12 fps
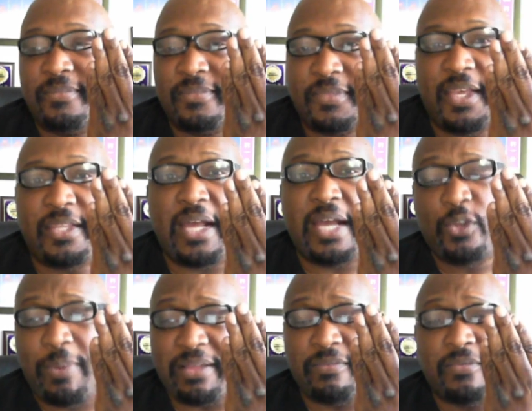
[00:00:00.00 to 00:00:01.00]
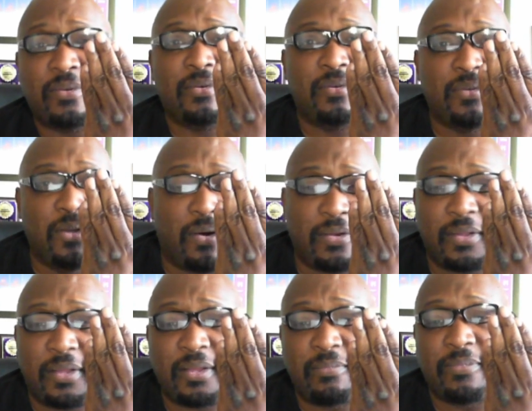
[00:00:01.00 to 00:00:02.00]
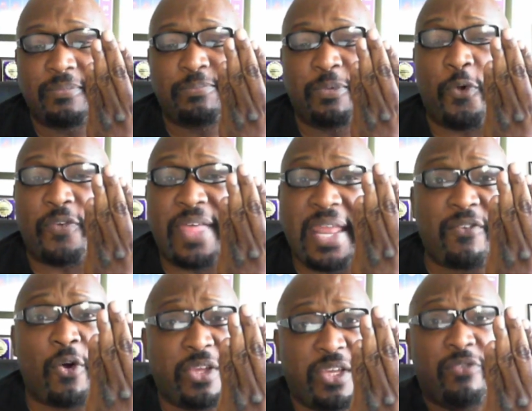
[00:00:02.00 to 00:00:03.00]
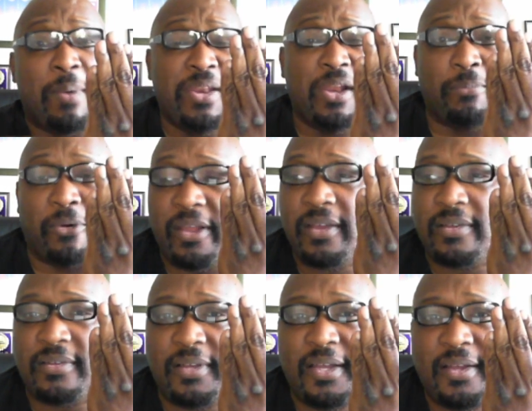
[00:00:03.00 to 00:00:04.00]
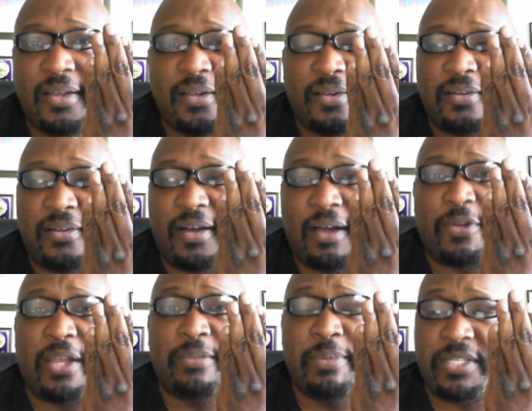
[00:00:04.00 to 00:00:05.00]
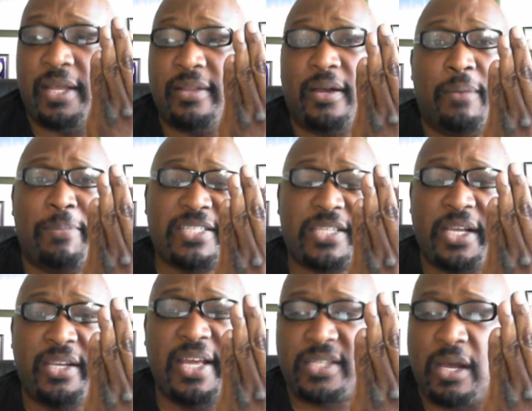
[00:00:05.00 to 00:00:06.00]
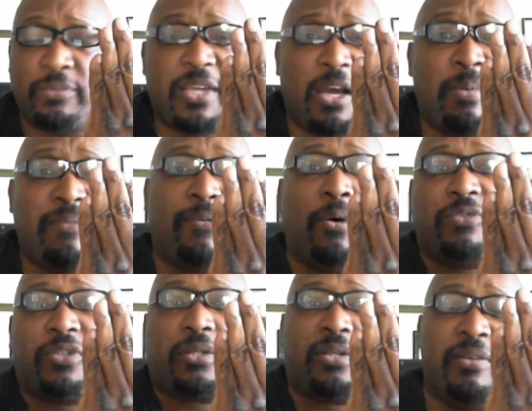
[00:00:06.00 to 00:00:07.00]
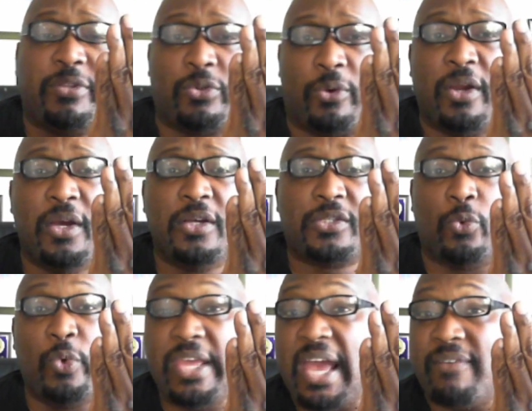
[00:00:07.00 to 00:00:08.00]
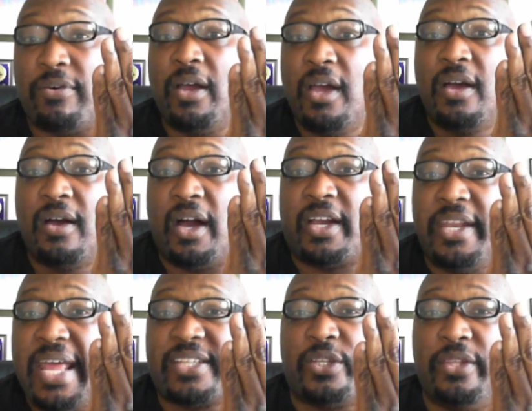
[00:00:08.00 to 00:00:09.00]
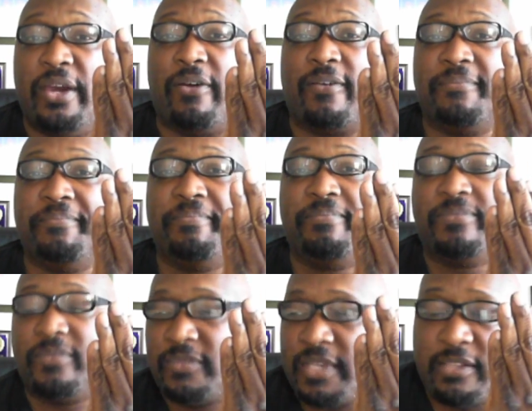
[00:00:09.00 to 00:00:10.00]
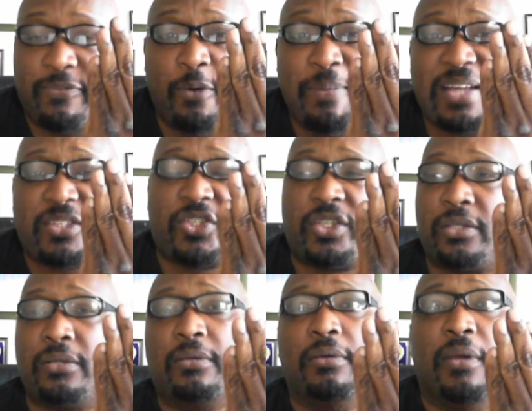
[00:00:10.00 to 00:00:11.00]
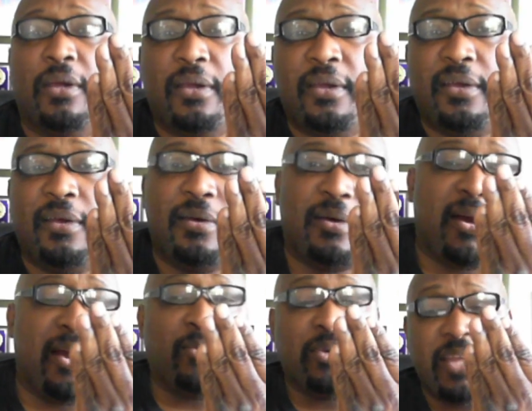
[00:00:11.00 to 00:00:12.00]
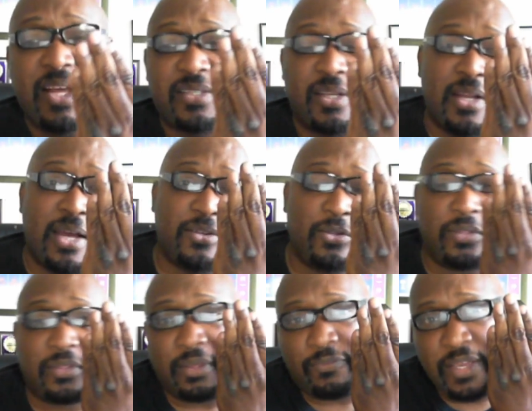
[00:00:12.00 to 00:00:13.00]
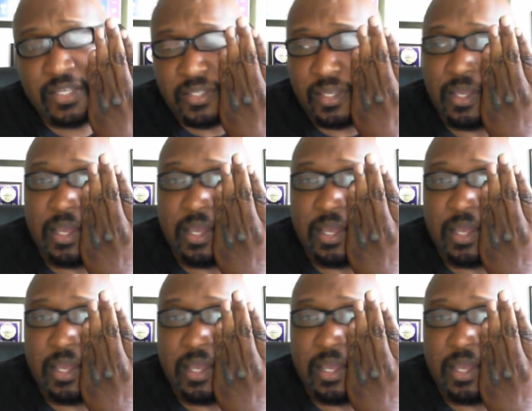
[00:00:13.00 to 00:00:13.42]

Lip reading: And then I do my, before that, I've already given my number. I forgot to mention that. By the second dance, I'll take out my phone, give it to her. So we have a connection there. Take the phone back. All right, we're dancing, and I do the face thing.